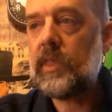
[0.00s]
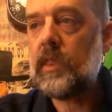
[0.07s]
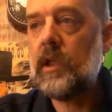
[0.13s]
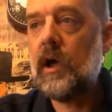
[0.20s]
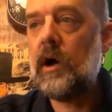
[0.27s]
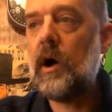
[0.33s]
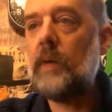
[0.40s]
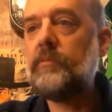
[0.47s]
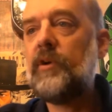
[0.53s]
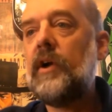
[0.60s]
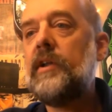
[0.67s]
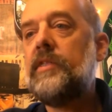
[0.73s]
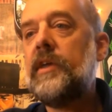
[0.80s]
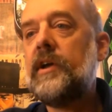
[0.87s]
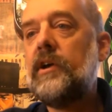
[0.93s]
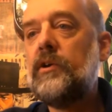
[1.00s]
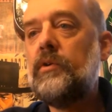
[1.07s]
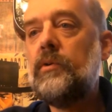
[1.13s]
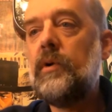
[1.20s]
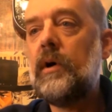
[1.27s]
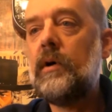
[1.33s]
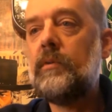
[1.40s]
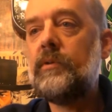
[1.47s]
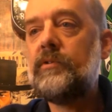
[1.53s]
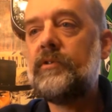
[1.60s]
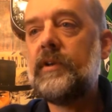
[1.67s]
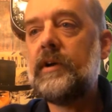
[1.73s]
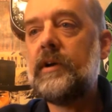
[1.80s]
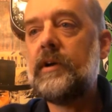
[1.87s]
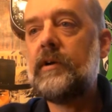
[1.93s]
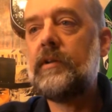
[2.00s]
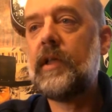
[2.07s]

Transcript: I'm trying to think of who all was there.